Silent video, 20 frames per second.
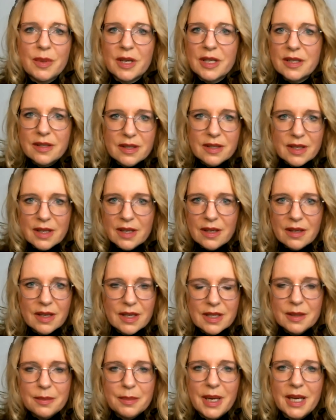But
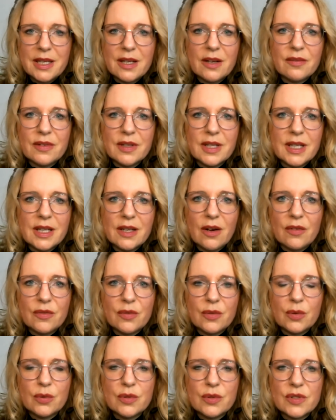independently of
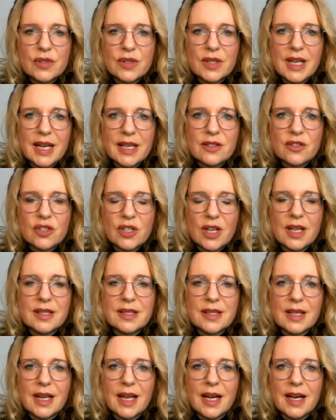who's the next
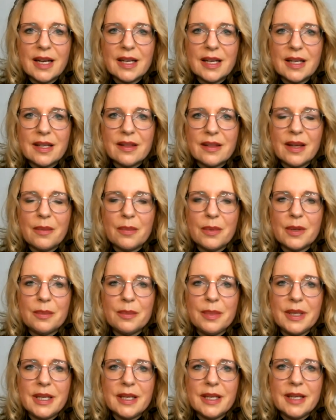chancellor, there will
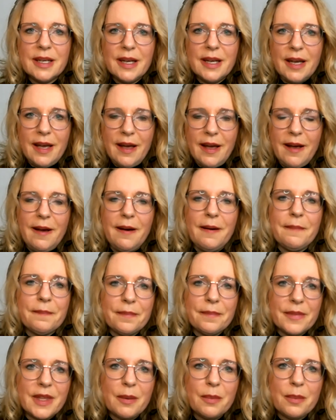be
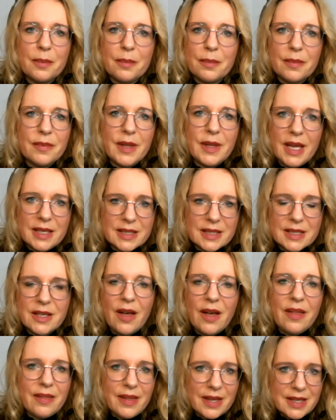there's
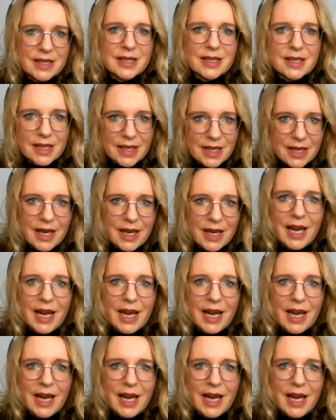not this